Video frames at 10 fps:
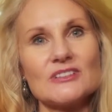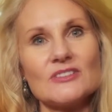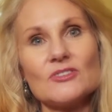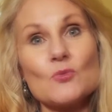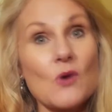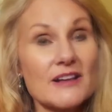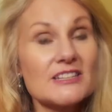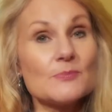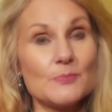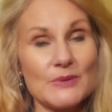If you want
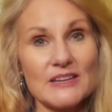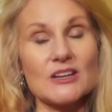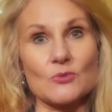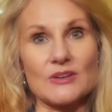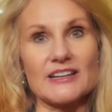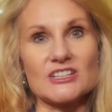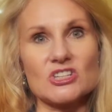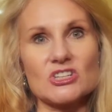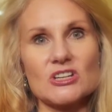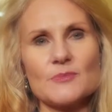to be in a
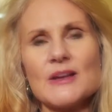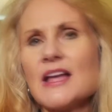relationship,